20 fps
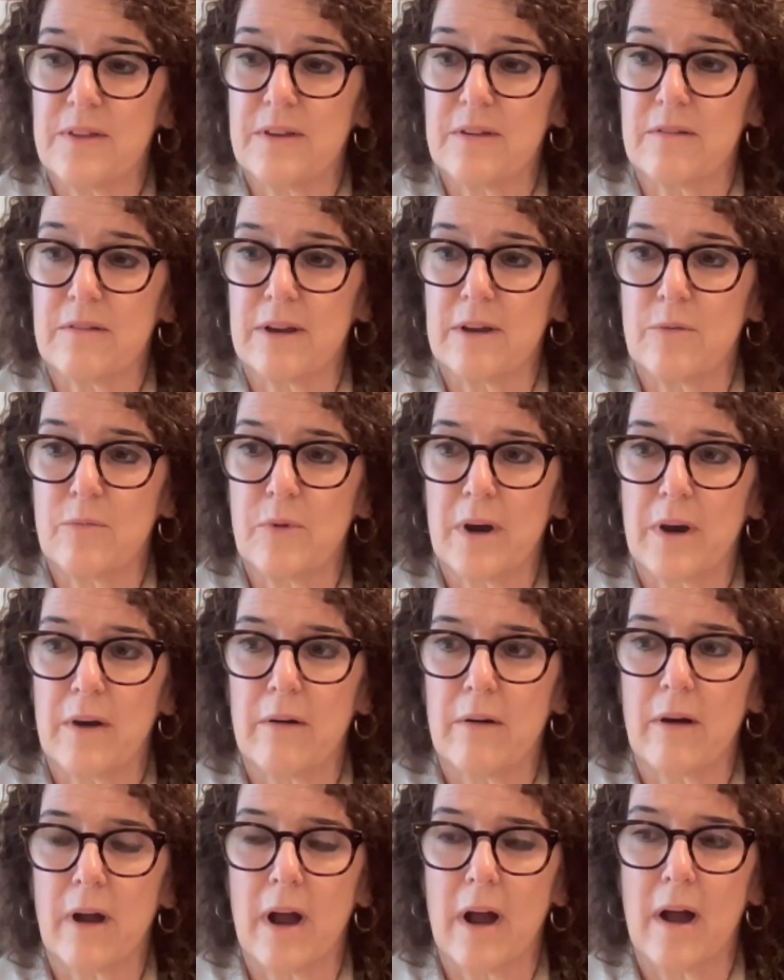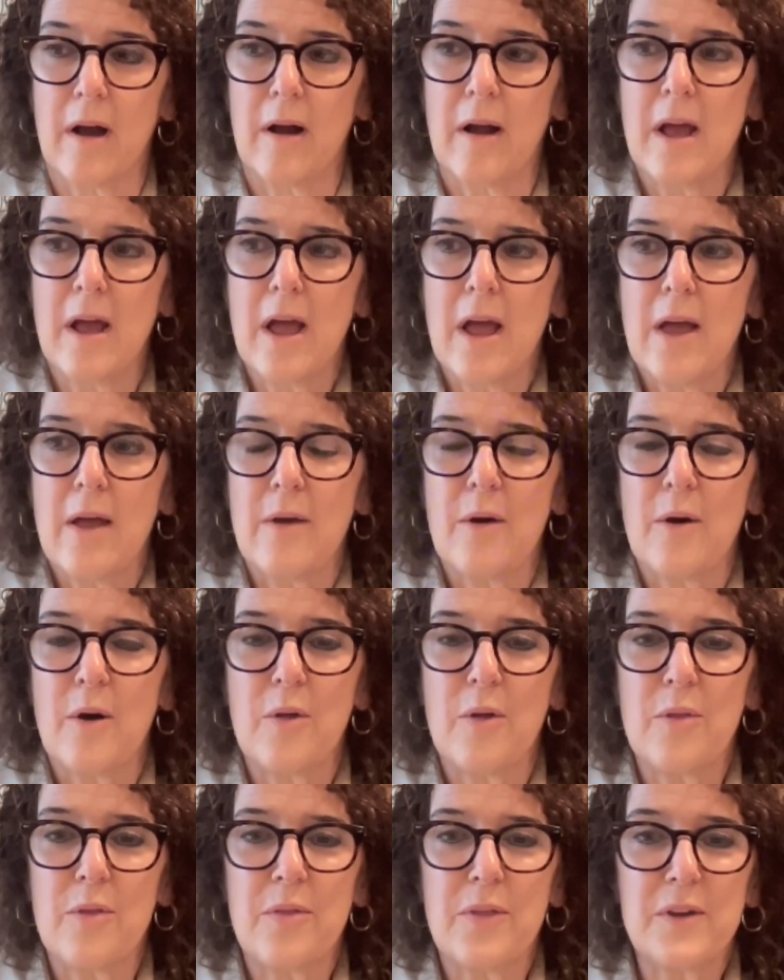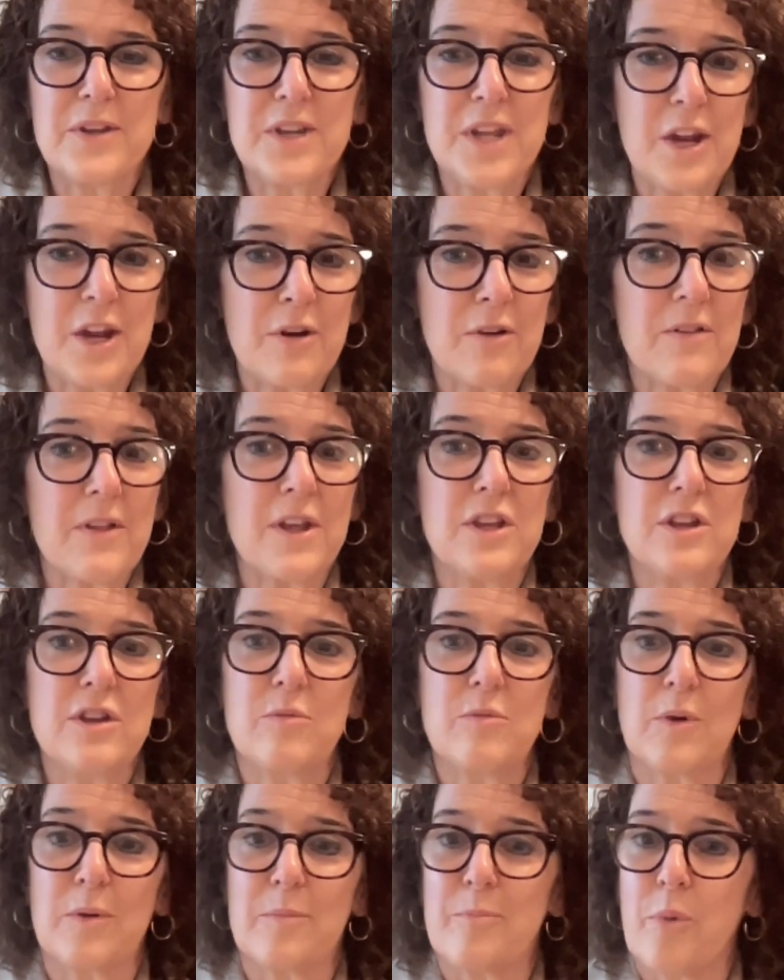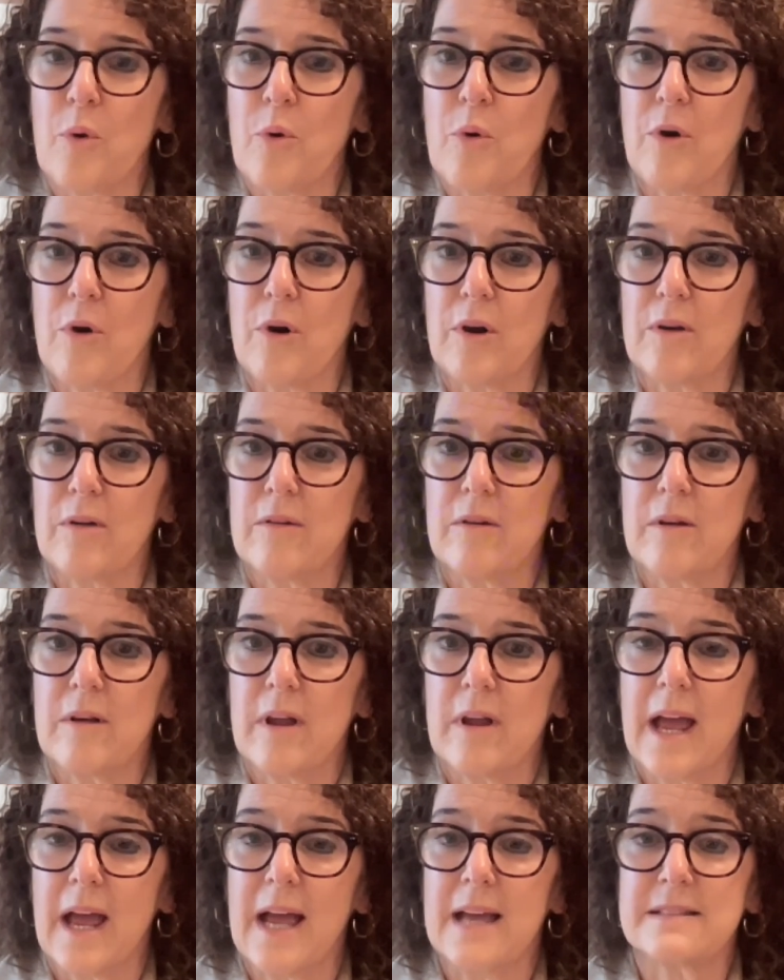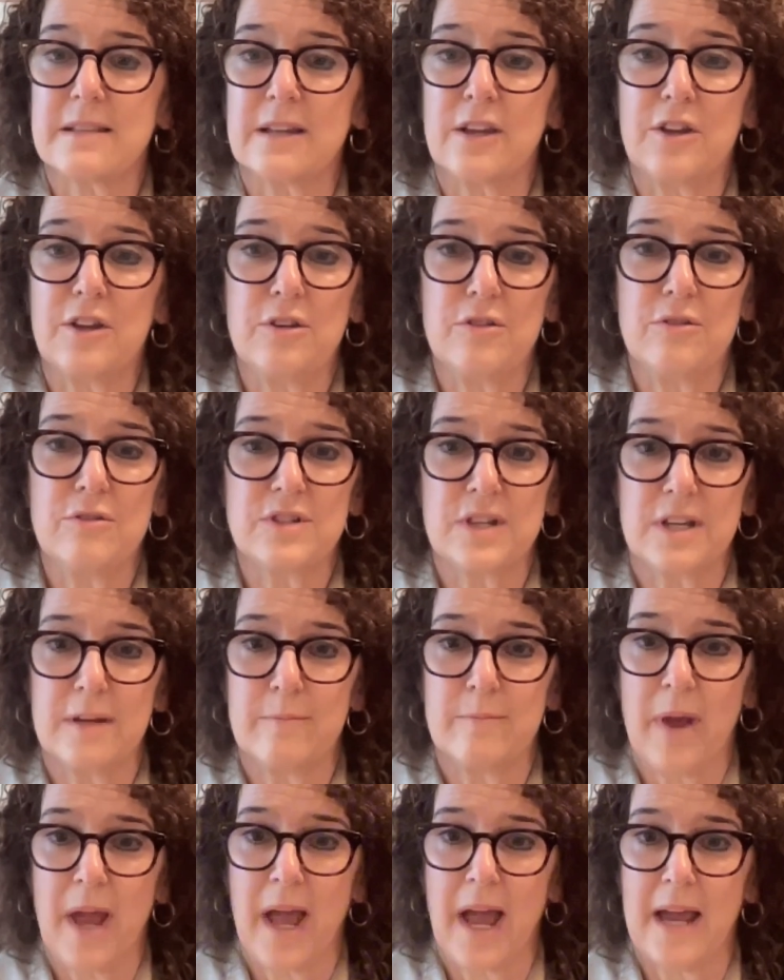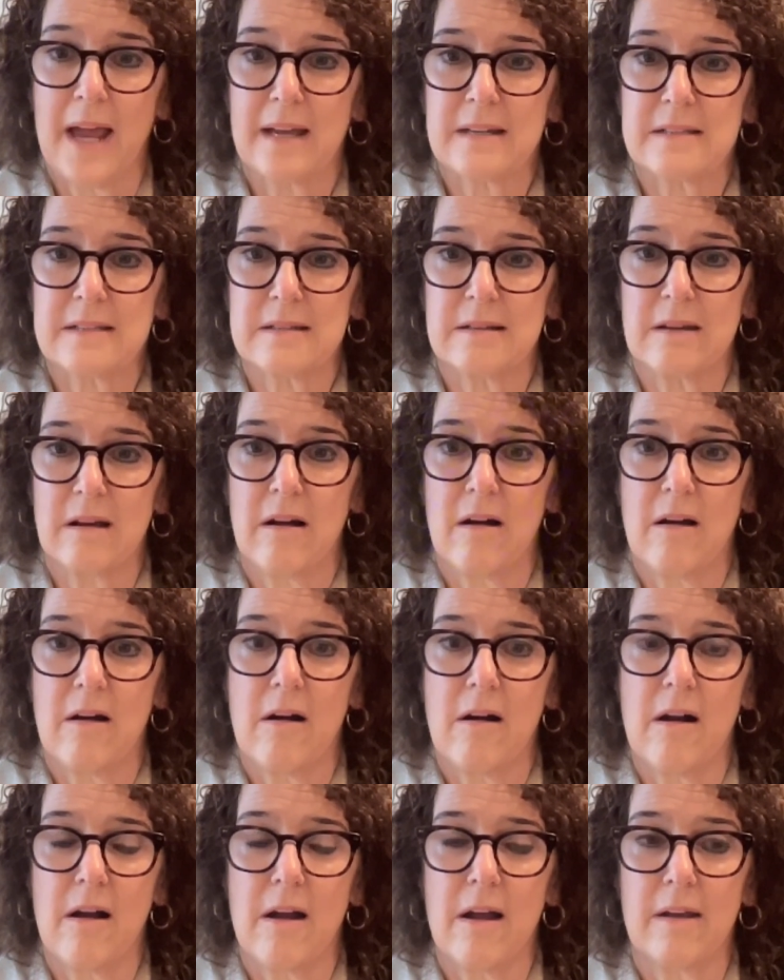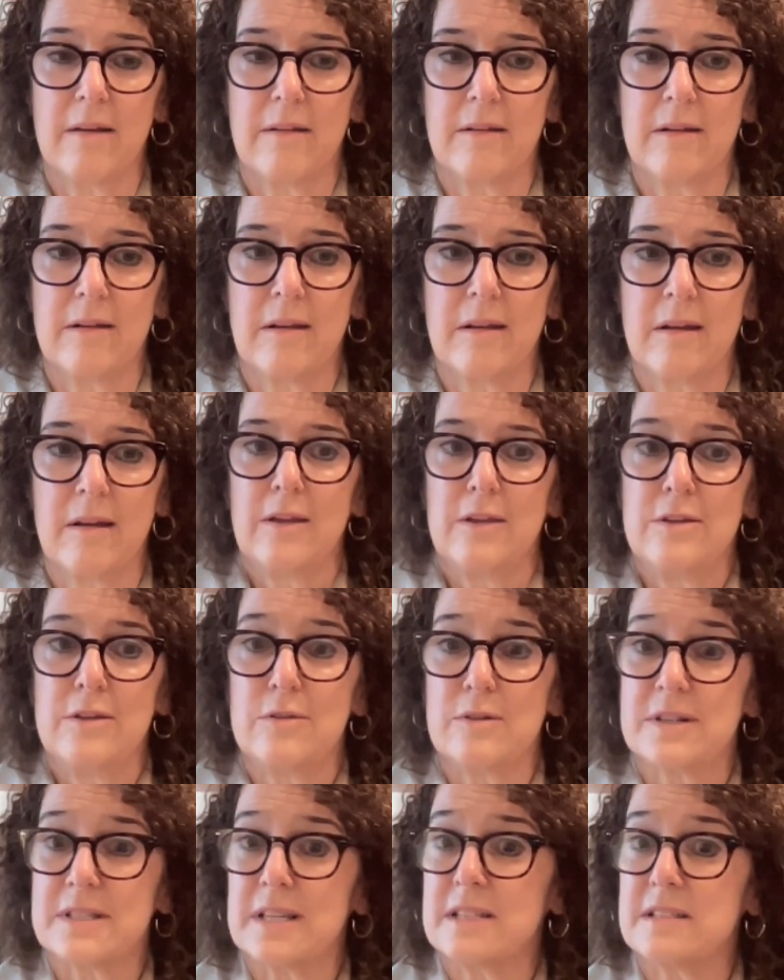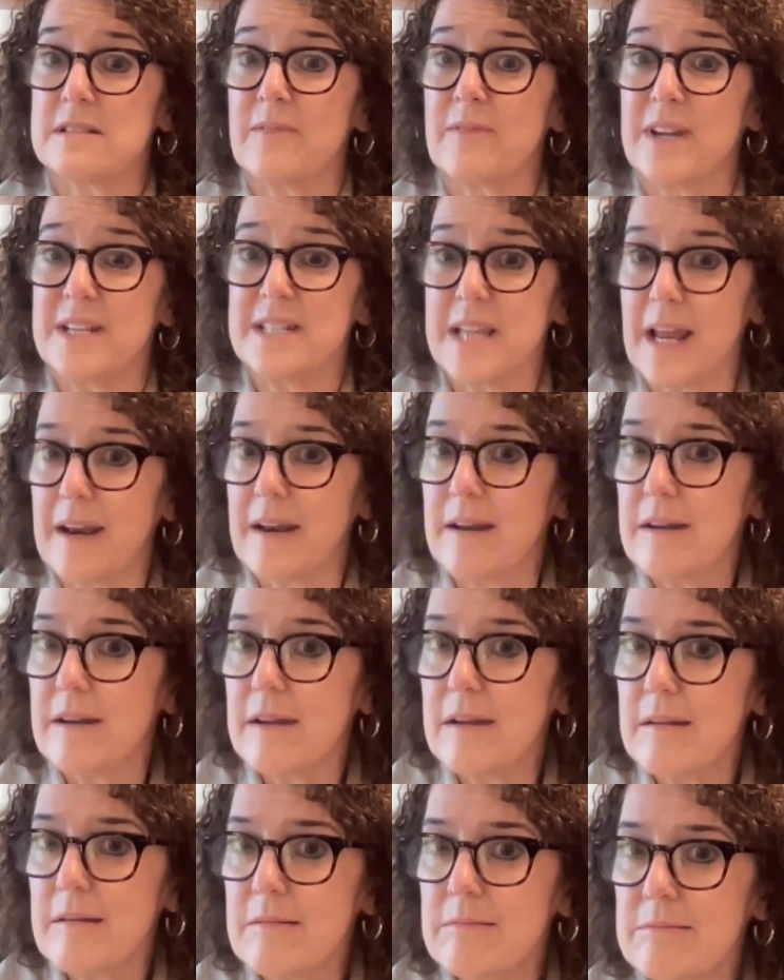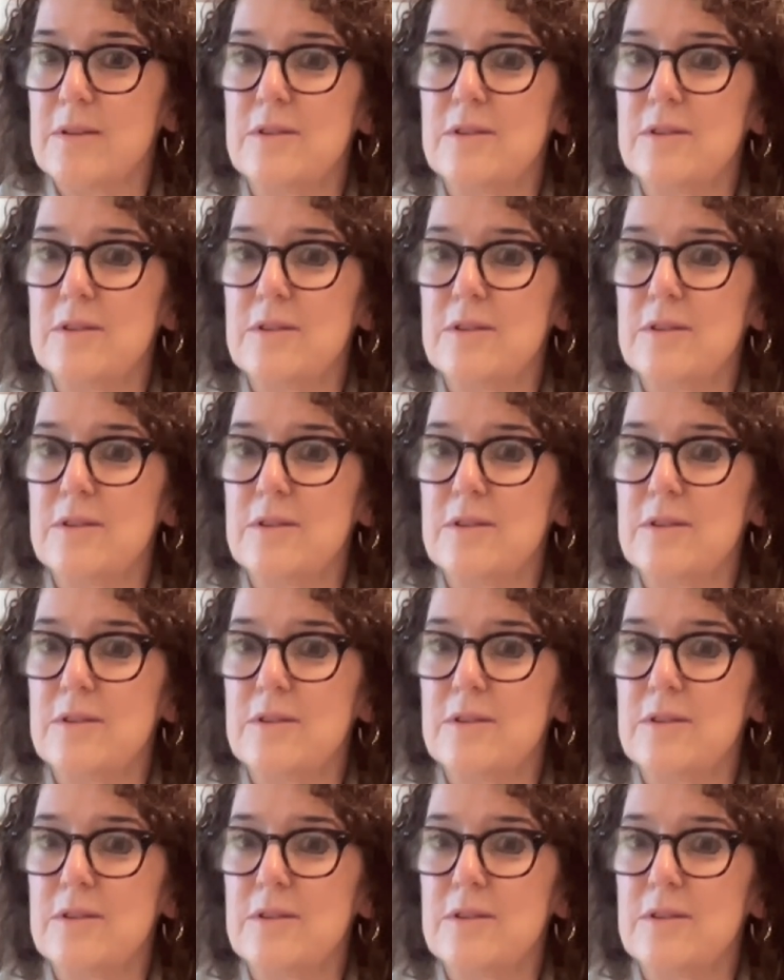theory, where the year that you were born has a huge impact on your sense of identity,